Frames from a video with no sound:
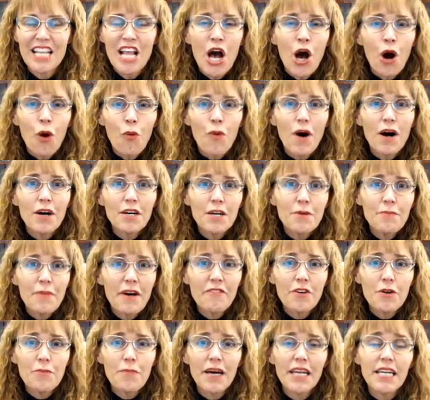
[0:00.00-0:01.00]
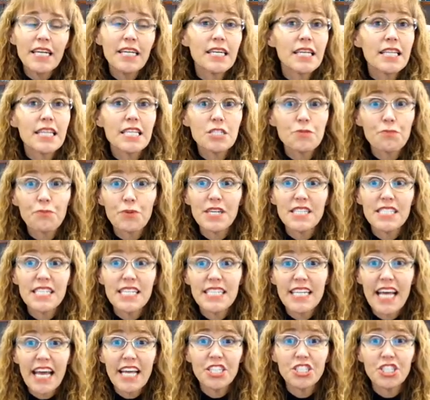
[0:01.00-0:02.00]
Welcome everybody to this
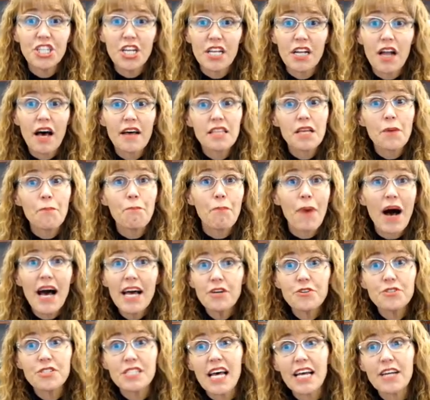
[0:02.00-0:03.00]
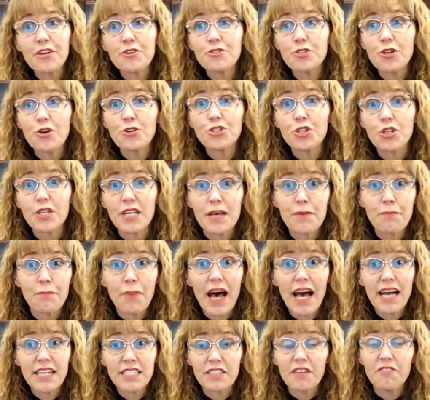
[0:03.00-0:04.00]
presentation on the biopsychosocial
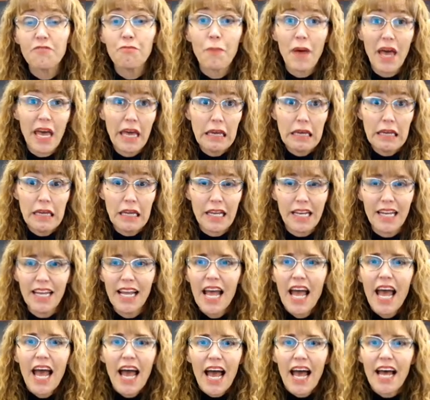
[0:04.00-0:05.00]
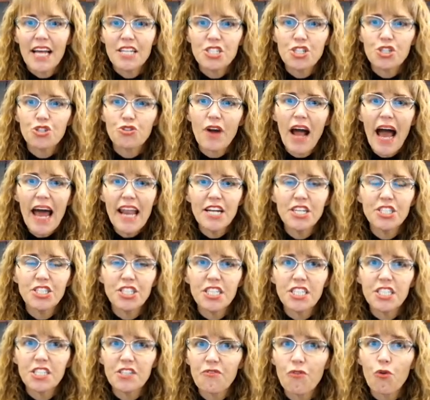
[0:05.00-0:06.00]
impact of pain and
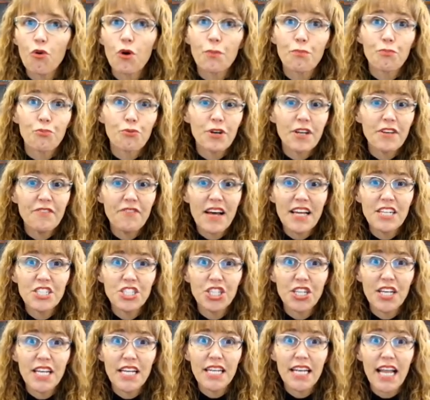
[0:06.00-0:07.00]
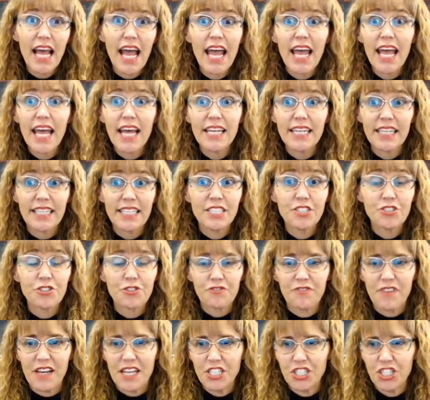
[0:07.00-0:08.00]
strategies for prevention and
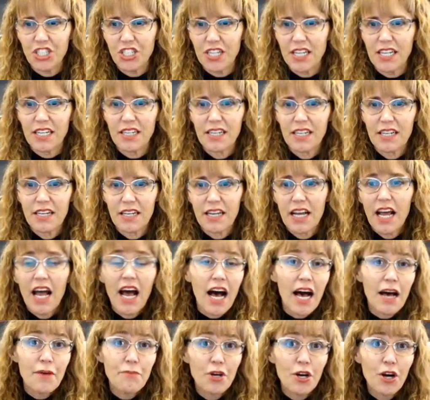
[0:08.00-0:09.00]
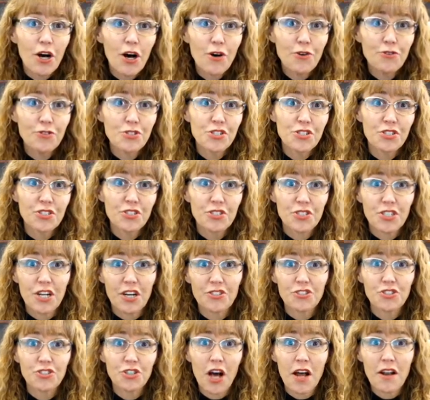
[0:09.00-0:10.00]
intervention. I'm your host,
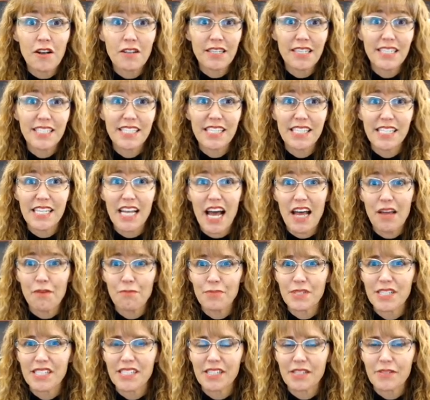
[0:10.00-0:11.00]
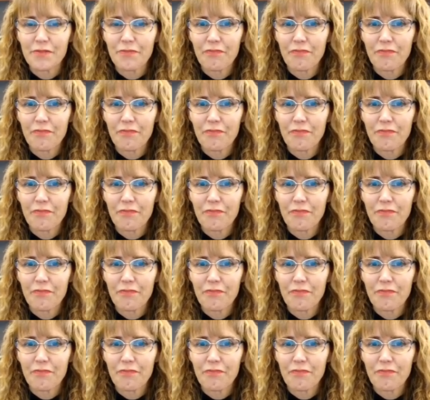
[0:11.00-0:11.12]
Doctor Donnelly Snipes.